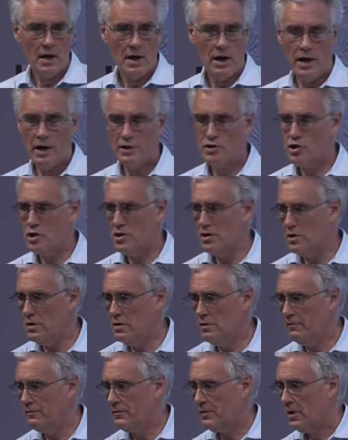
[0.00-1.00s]

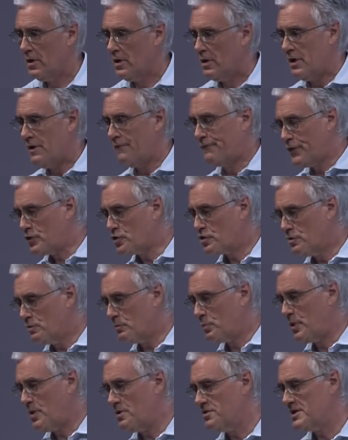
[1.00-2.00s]
achieve efficient
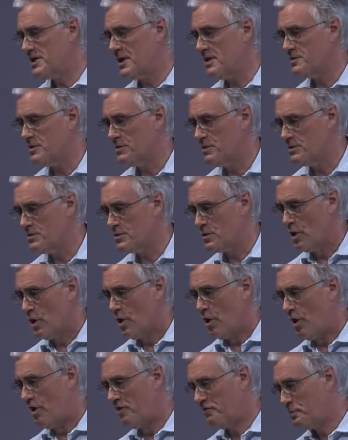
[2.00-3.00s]
processes
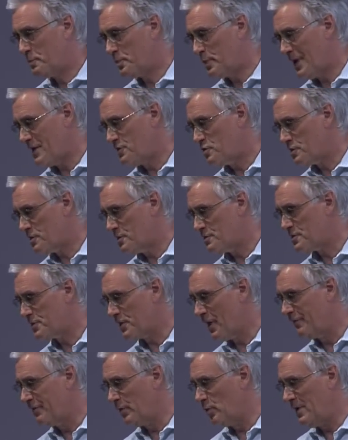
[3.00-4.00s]
of price
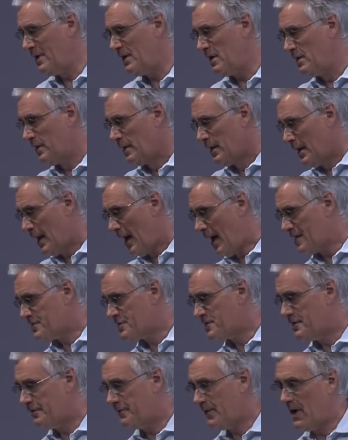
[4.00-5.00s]
discovery as
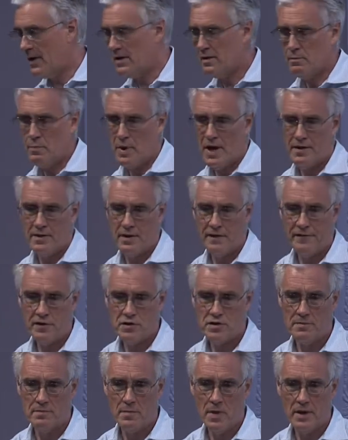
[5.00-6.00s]
defined by the
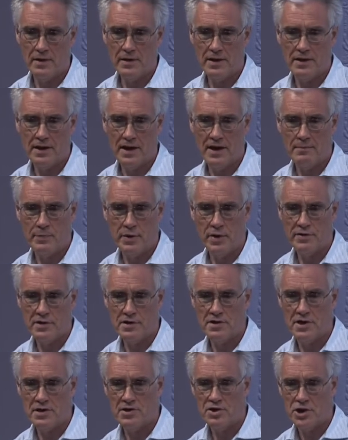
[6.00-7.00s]
efficient market
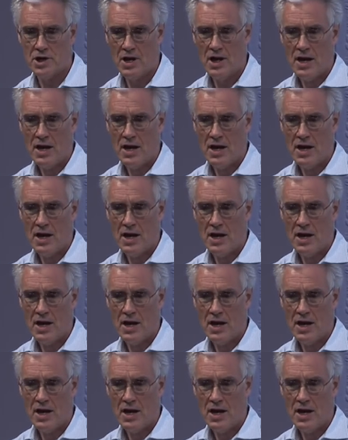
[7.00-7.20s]
hypothesis,